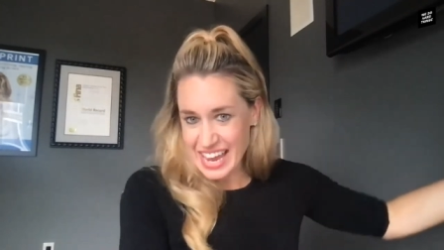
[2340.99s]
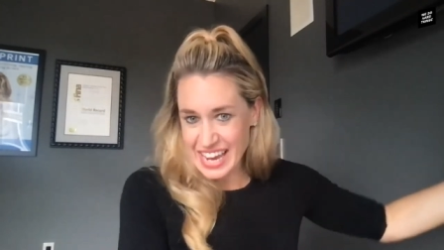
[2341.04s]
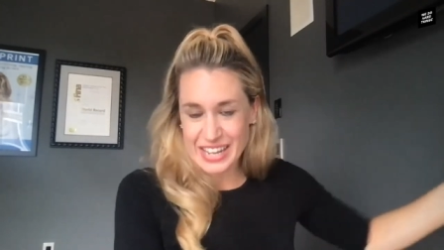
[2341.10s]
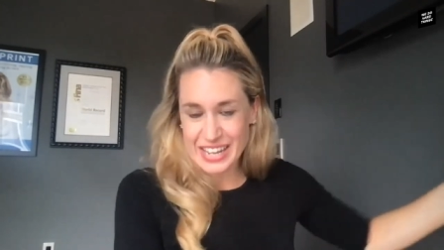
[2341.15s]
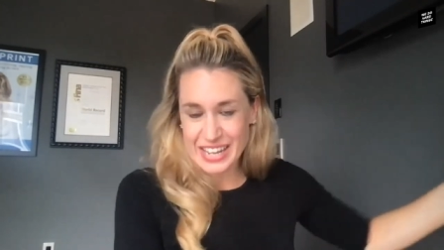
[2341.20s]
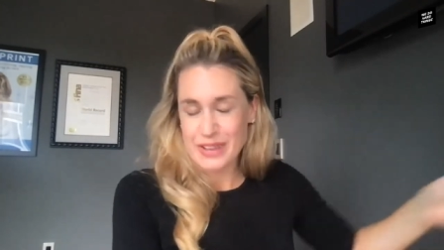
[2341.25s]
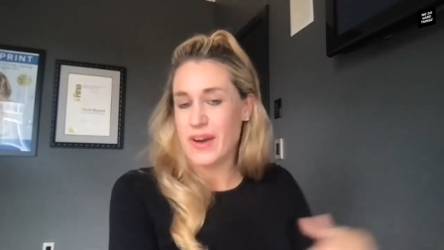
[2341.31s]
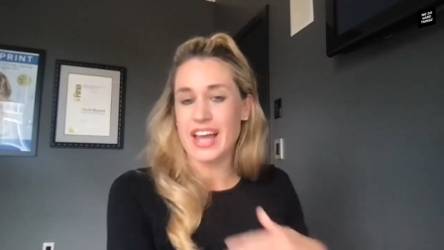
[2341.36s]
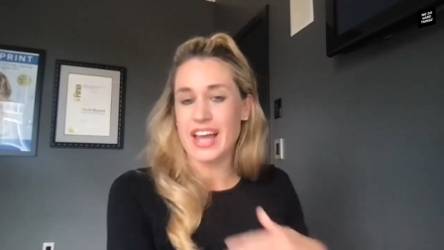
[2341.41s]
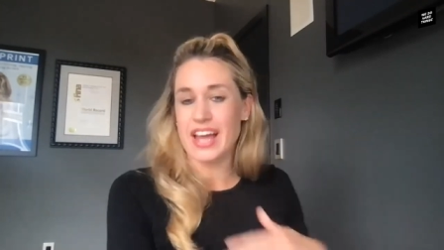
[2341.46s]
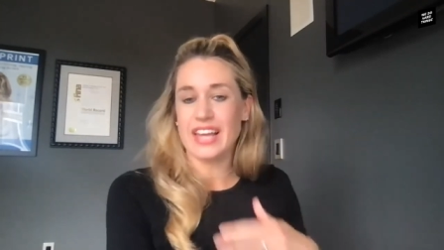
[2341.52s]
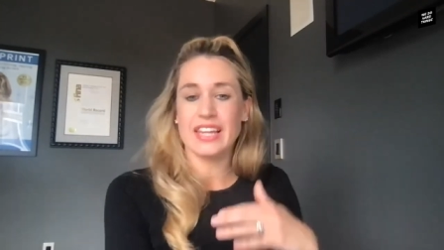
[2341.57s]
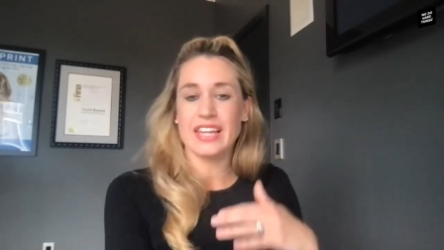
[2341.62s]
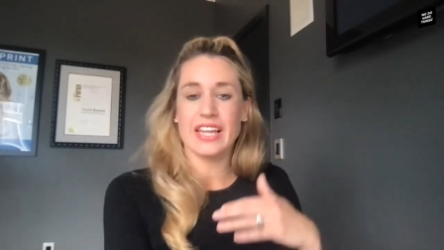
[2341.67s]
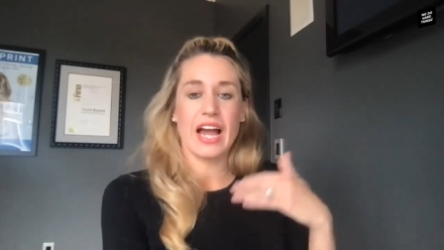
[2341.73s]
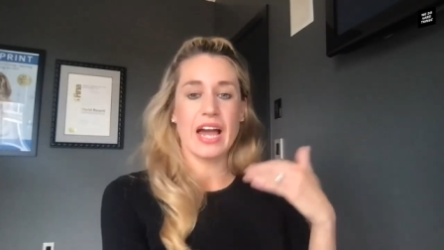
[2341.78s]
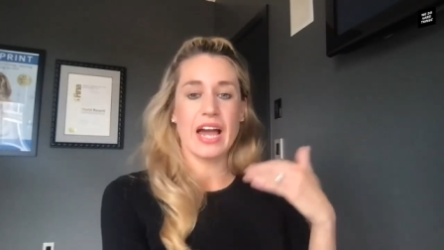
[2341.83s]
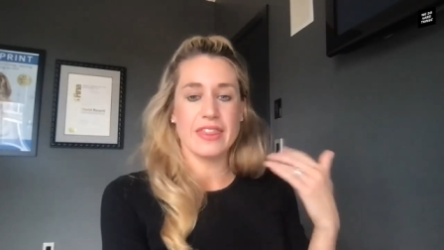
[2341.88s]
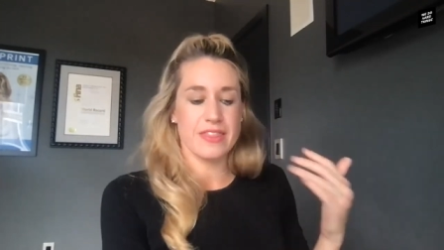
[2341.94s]
gaining, right?
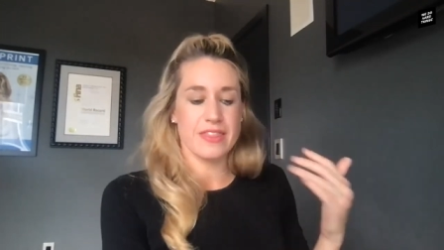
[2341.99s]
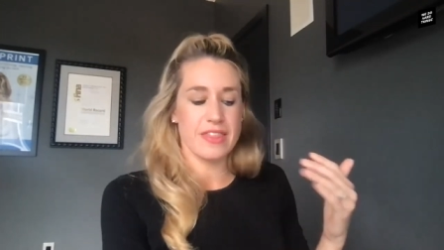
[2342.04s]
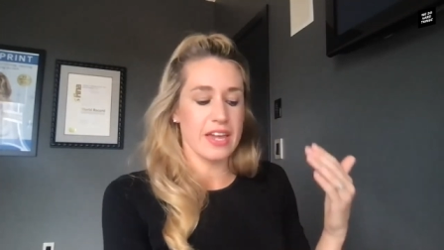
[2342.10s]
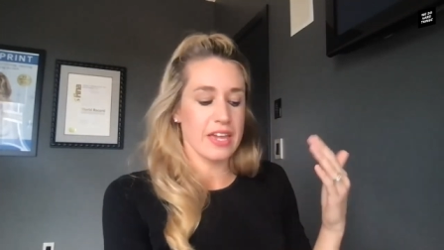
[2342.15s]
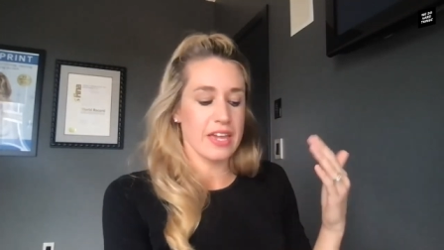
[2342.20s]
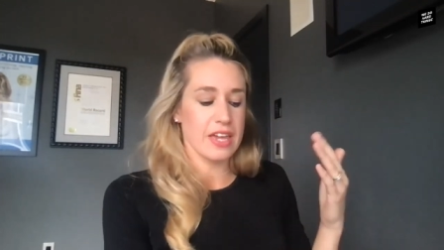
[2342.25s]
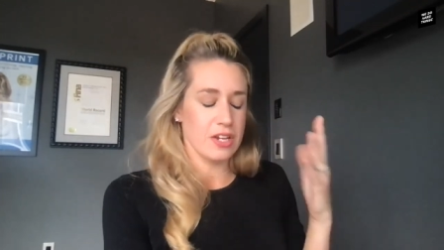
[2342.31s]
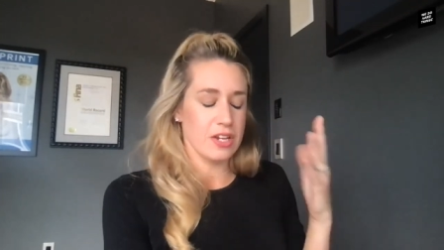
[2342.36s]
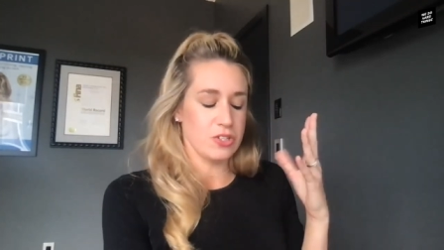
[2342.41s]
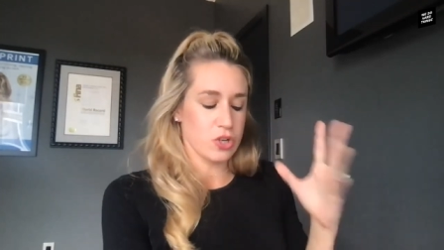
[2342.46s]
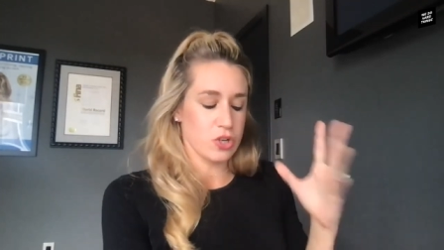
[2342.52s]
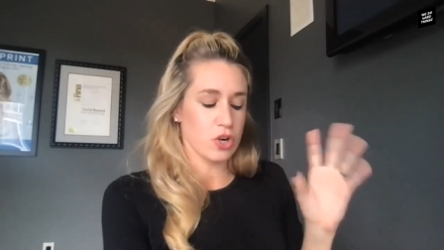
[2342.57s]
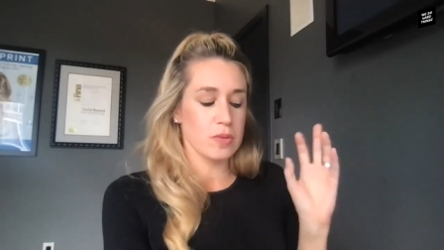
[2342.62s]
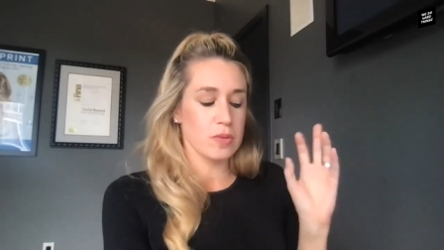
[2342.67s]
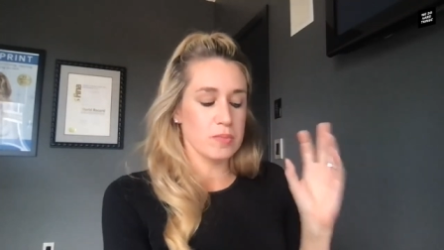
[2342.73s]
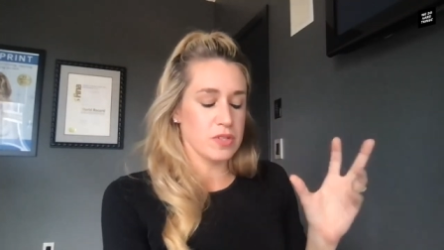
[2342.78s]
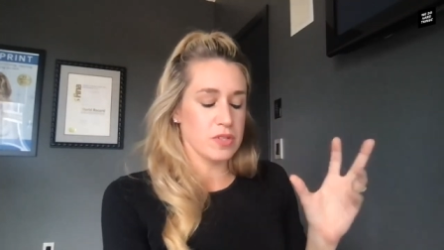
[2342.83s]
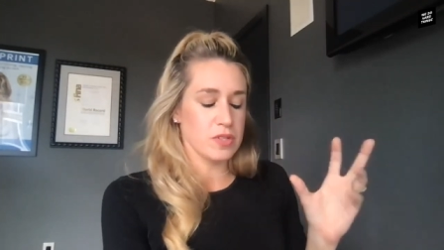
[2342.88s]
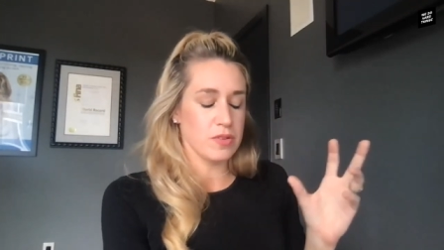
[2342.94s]
Like I think in
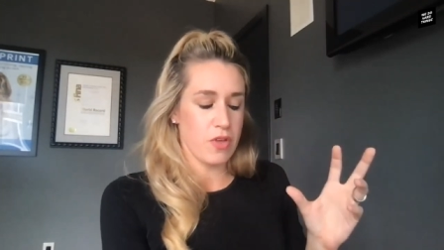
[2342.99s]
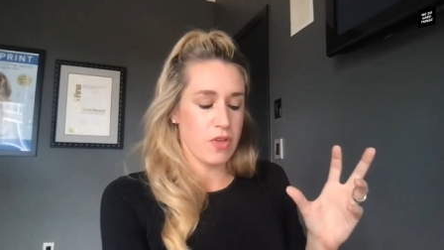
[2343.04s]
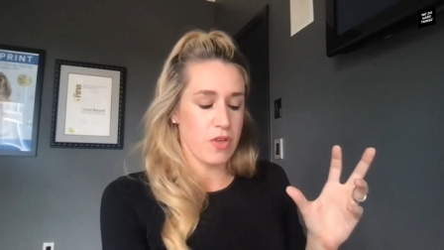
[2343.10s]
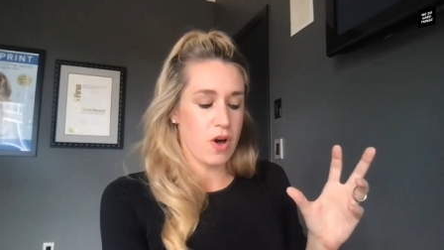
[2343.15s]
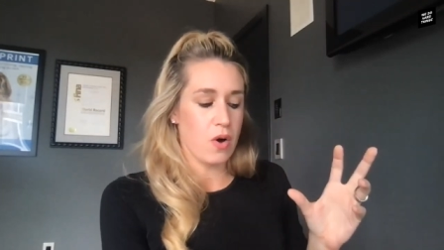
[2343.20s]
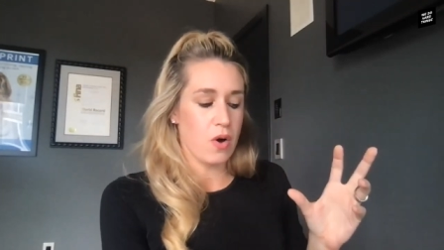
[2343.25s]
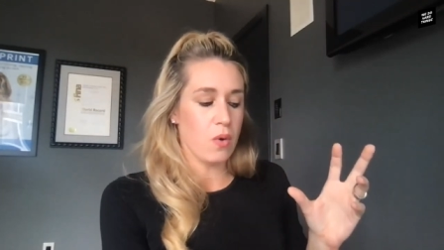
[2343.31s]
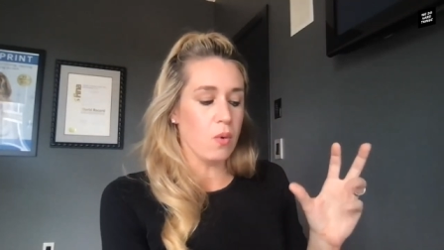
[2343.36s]
terms of